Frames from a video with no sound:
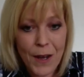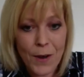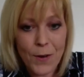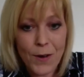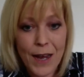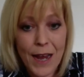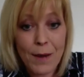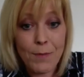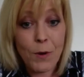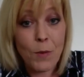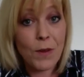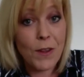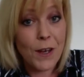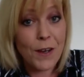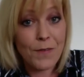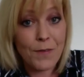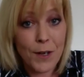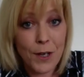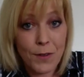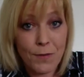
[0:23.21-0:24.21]
Okay, but
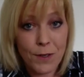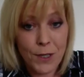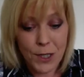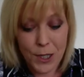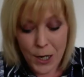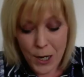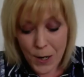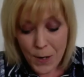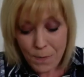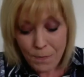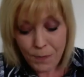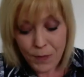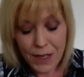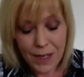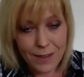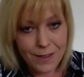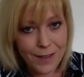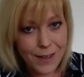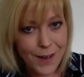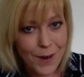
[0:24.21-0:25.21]
without further ado,
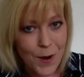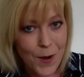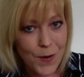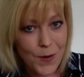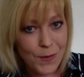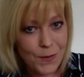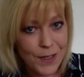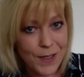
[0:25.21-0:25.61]
let's get on